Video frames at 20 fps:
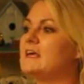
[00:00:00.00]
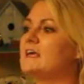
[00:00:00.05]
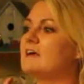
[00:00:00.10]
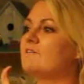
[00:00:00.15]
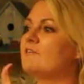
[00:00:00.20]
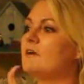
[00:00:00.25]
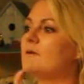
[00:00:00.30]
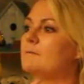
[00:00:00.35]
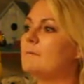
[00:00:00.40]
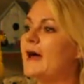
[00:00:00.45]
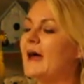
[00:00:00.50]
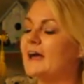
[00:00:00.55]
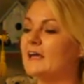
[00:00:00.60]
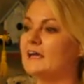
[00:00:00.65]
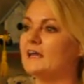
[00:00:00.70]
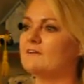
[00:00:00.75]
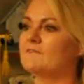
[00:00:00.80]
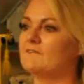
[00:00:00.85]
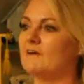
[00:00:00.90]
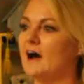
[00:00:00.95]
giving back
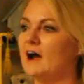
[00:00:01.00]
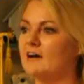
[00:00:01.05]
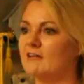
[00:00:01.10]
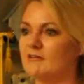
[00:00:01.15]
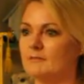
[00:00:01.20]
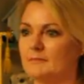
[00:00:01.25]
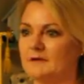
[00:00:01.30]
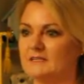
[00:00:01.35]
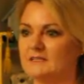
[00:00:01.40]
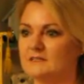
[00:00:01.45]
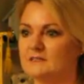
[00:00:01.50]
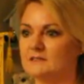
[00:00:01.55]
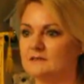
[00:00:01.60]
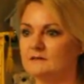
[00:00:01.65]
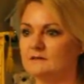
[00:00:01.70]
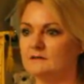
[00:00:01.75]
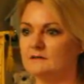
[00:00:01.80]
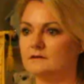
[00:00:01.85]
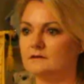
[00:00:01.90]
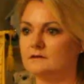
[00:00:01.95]
environment,
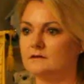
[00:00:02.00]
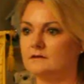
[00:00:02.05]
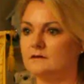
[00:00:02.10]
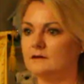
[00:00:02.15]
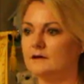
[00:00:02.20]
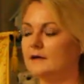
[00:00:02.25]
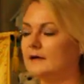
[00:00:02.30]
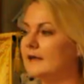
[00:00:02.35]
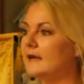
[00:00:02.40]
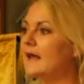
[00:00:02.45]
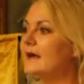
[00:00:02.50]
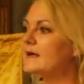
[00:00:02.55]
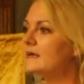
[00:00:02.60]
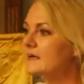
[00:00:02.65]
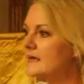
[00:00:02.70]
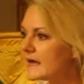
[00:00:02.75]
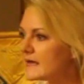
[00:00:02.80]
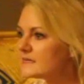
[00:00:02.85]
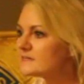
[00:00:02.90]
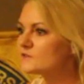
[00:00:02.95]
like
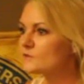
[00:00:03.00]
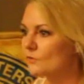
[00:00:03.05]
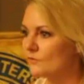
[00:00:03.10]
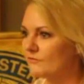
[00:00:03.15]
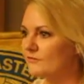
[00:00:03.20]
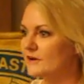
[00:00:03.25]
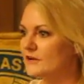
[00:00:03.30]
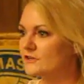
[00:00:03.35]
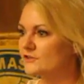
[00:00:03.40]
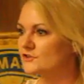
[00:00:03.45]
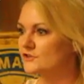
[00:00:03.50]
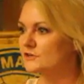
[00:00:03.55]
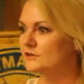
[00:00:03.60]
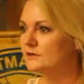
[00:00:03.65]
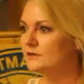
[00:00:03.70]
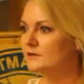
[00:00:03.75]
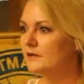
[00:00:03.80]
an AIDS orphanage.